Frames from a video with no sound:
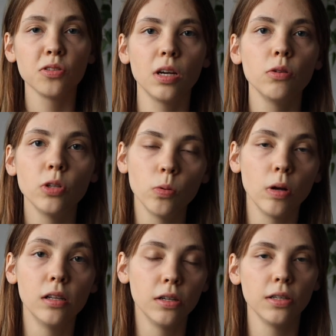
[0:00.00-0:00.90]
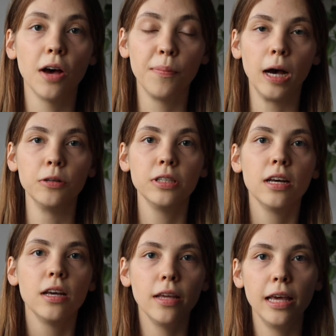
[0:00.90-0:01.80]
So now you know a lot about
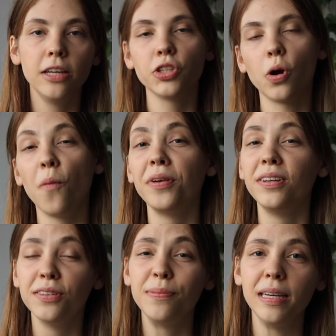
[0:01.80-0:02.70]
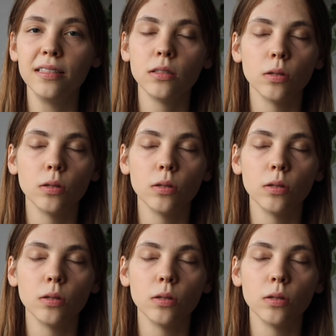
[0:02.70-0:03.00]
each of the toothpaste,